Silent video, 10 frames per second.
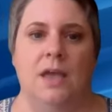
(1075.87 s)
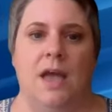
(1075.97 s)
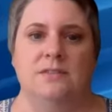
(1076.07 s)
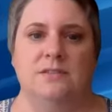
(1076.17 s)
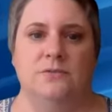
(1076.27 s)

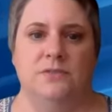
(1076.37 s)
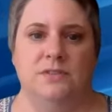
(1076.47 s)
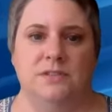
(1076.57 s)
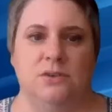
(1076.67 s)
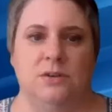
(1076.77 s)
as the
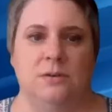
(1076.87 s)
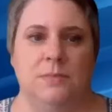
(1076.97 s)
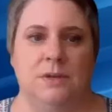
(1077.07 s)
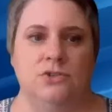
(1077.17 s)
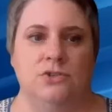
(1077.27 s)
facility
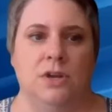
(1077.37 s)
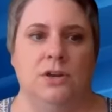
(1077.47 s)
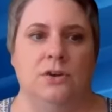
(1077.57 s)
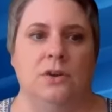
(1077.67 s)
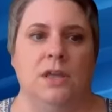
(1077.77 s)

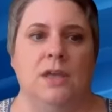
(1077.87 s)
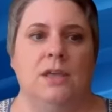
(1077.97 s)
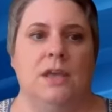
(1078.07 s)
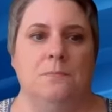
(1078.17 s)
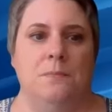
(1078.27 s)
administrator
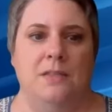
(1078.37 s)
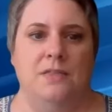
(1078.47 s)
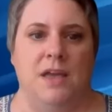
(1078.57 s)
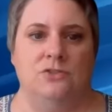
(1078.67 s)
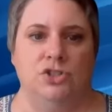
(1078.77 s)
can make
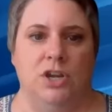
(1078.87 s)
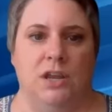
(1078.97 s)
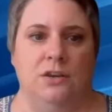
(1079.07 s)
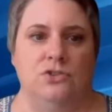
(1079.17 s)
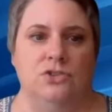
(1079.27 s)
that
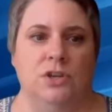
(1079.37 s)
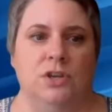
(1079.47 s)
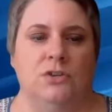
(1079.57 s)
change.